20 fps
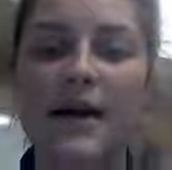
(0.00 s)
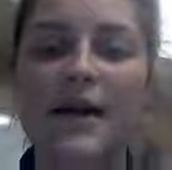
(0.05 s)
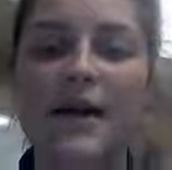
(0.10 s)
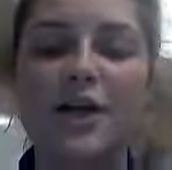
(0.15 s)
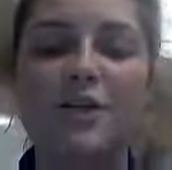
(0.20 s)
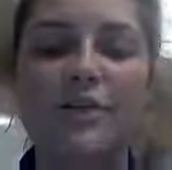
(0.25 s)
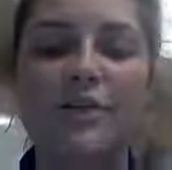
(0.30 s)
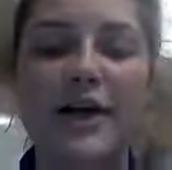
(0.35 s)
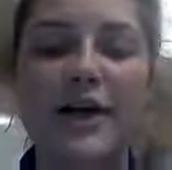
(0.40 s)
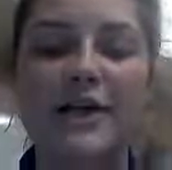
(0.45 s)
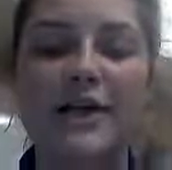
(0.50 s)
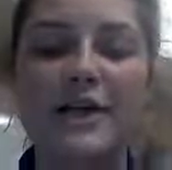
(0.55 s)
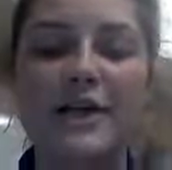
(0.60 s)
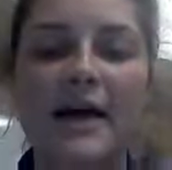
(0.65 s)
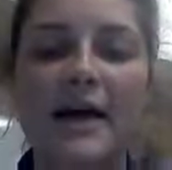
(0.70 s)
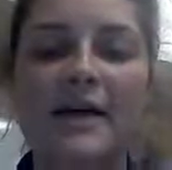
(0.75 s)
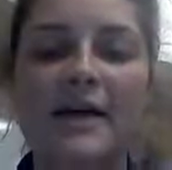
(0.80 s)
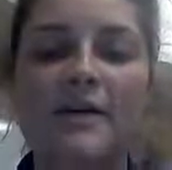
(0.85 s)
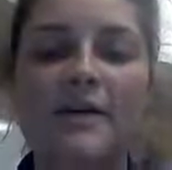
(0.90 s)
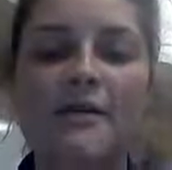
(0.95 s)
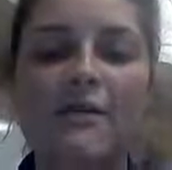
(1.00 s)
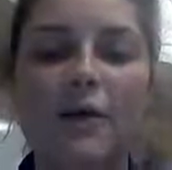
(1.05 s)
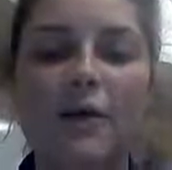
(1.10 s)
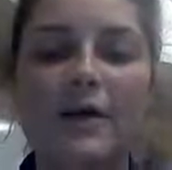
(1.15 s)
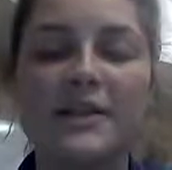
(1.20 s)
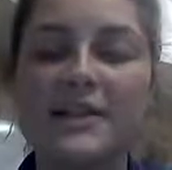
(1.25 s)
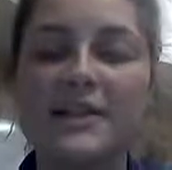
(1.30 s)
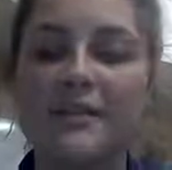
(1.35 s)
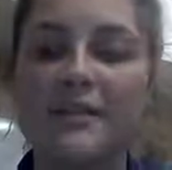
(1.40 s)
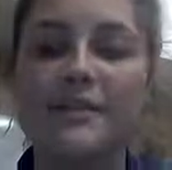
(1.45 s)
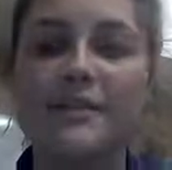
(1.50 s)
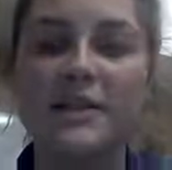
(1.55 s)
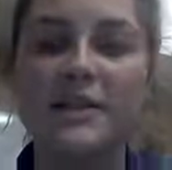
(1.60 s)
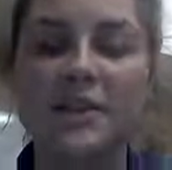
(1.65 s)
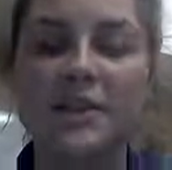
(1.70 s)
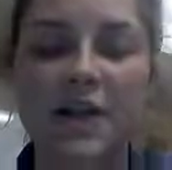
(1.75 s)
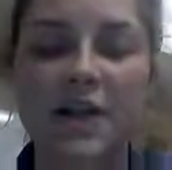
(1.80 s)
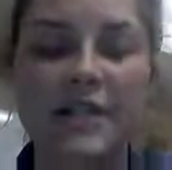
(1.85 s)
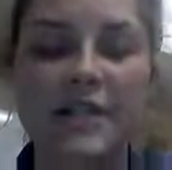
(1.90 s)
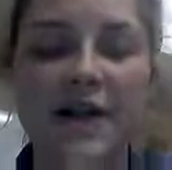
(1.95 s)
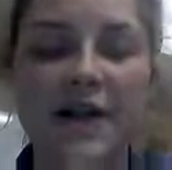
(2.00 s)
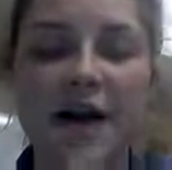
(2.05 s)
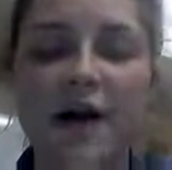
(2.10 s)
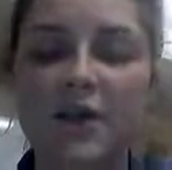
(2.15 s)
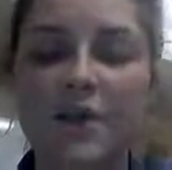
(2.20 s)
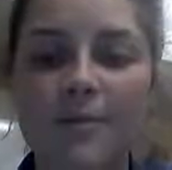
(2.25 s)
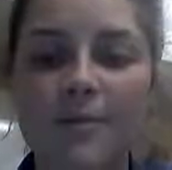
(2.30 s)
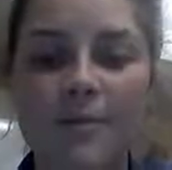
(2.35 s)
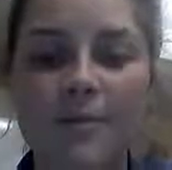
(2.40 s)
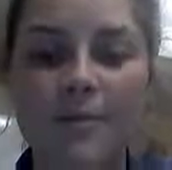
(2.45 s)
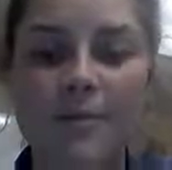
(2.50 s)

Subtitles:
and you may force them to shut down.